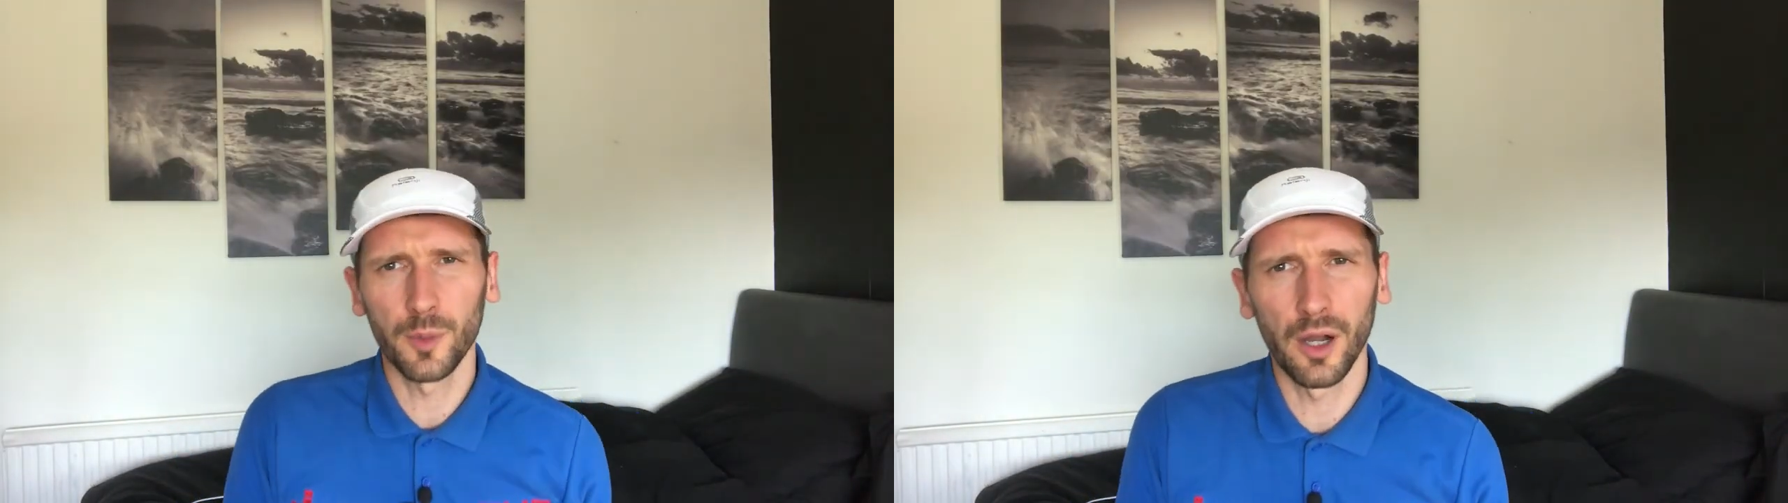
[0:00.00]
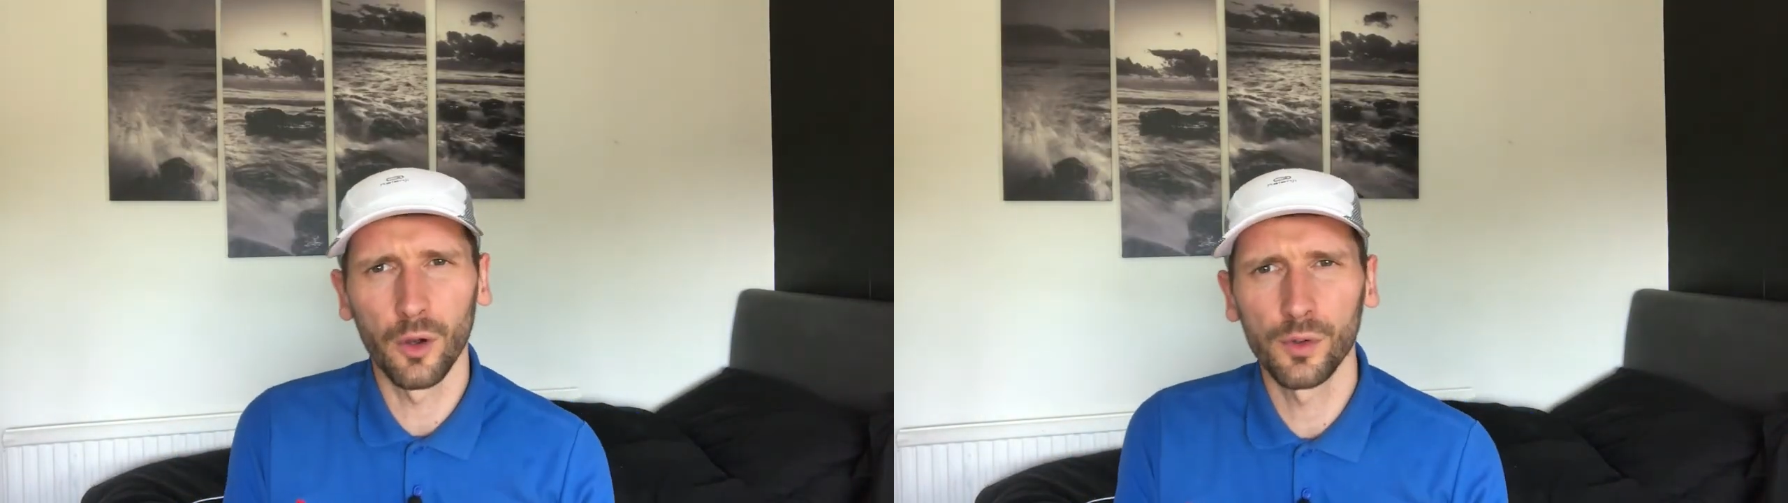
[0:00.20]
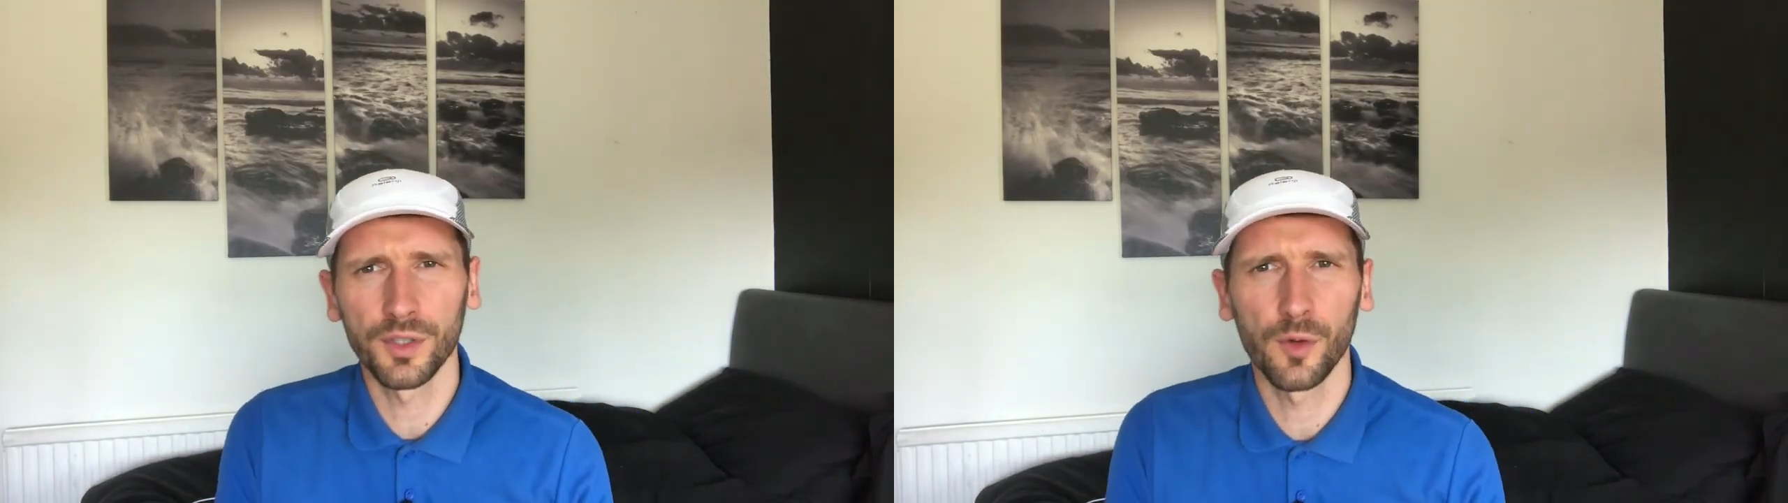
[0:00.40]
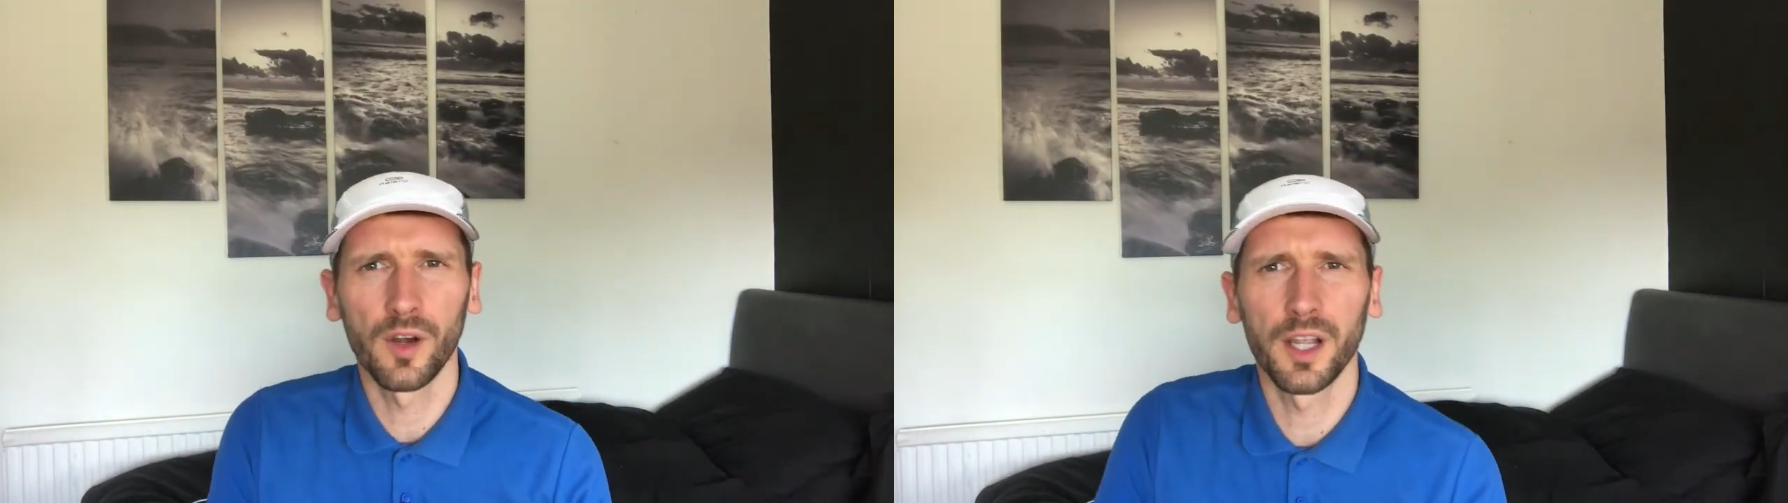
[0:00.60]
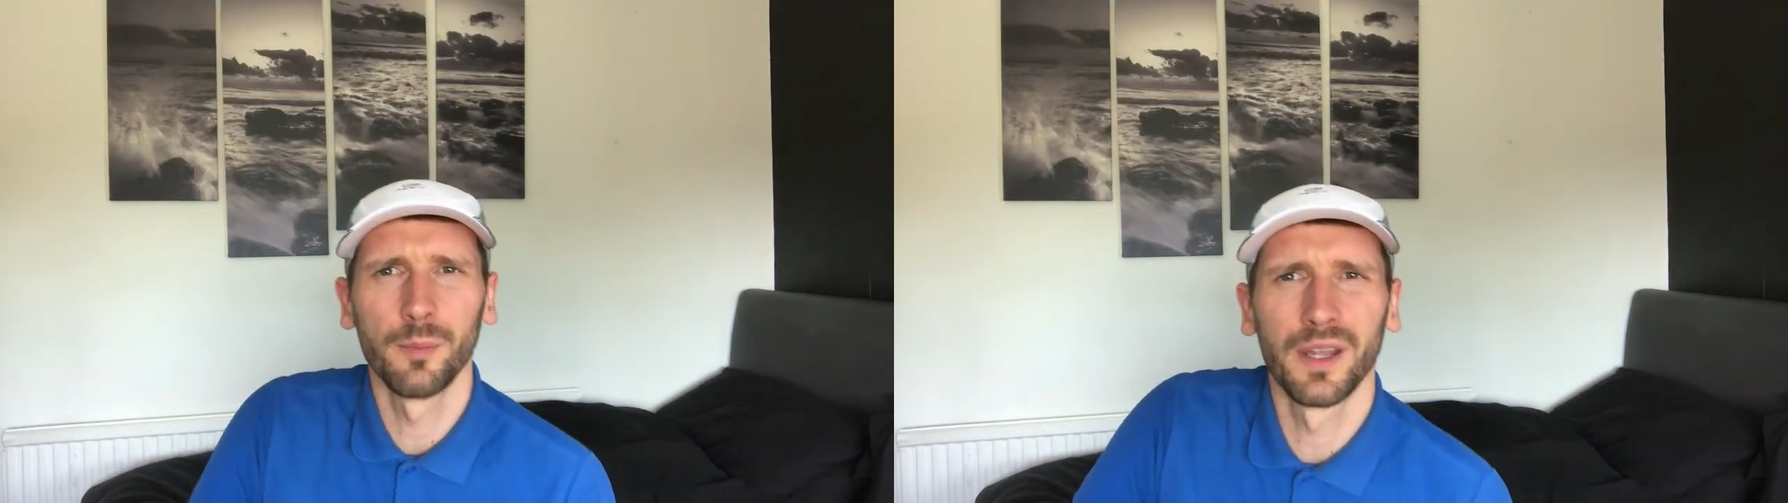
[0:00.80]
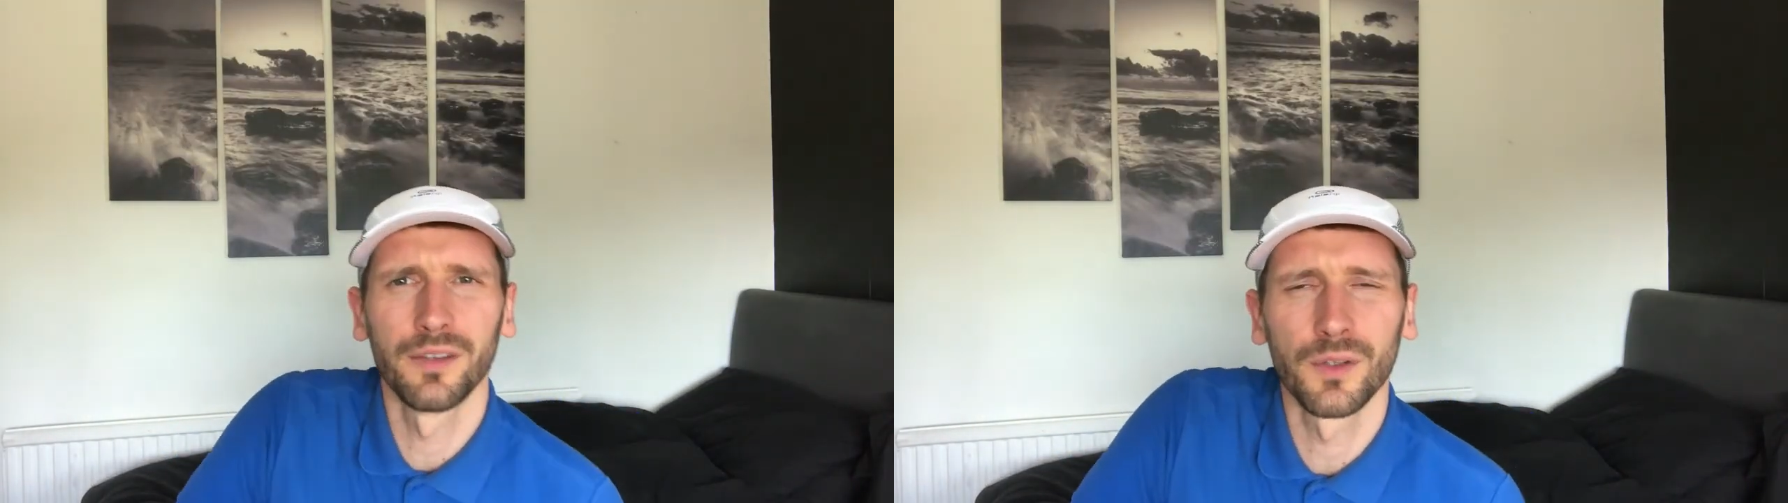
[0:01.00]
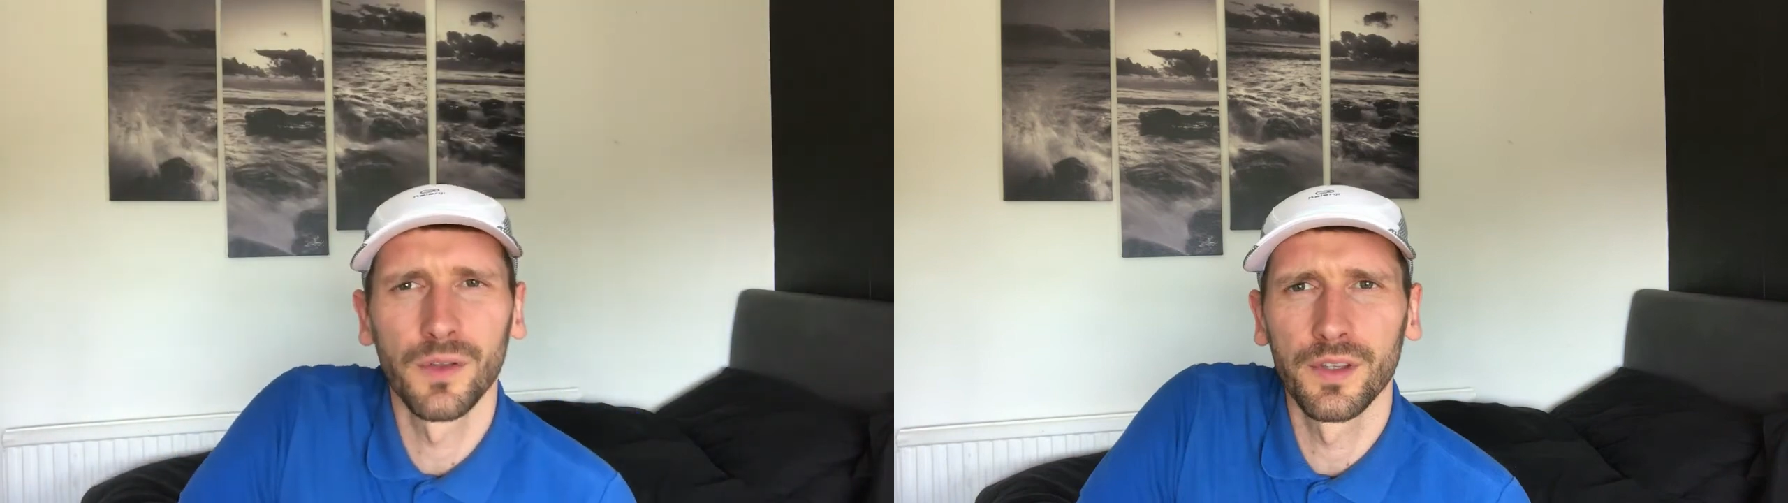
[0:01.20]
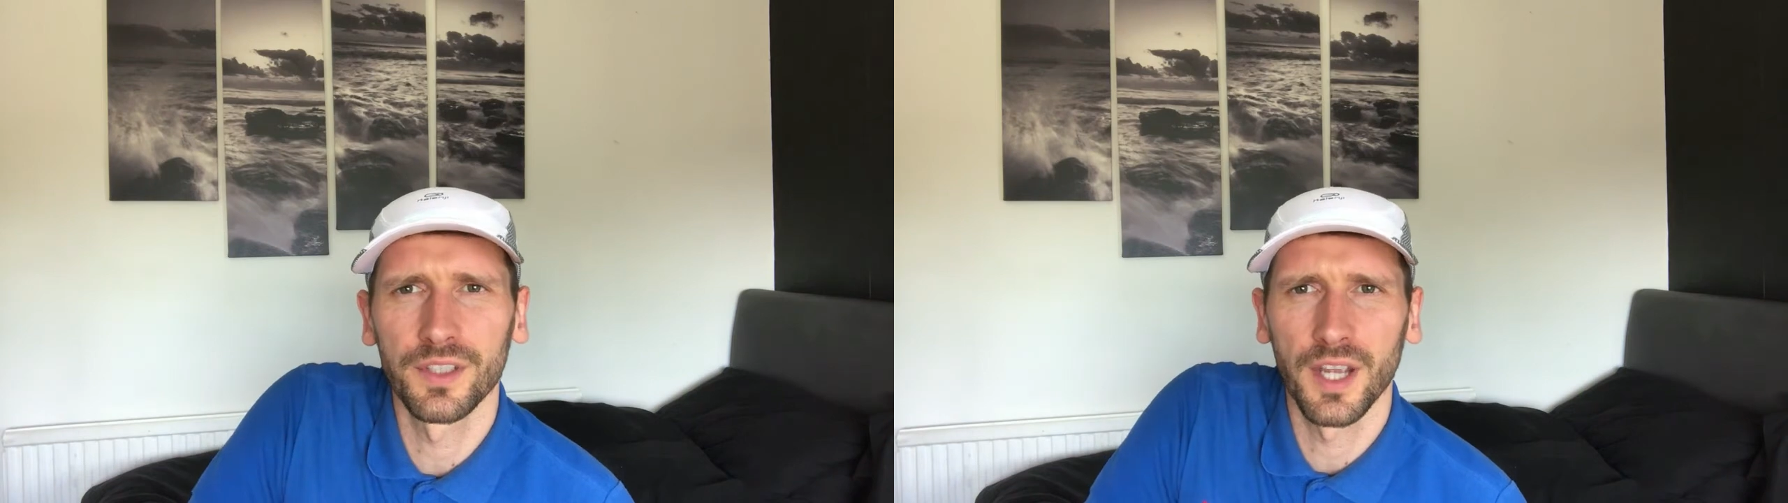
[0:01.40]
but I also recommend doing the